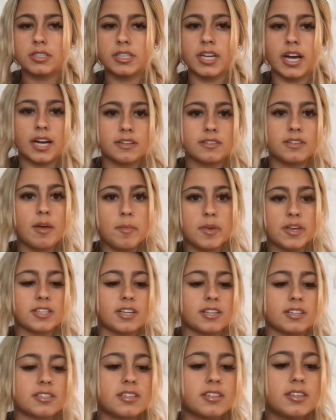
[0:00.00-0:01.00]
yeah, that makes
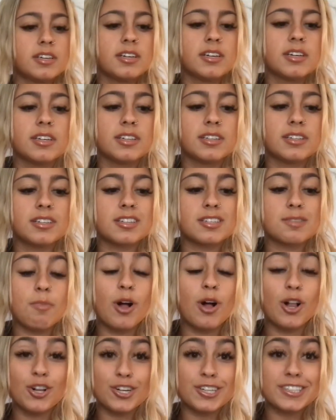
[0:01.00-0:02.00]
sense. The
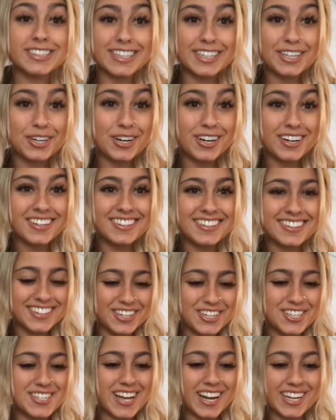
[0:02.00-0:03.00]
smaller and thinner
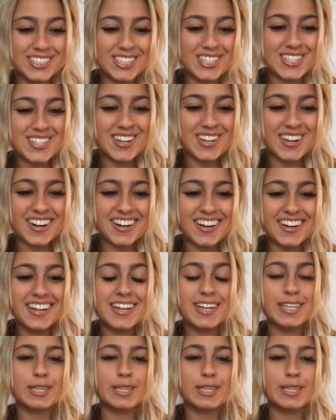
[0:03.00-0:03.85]
your sections are,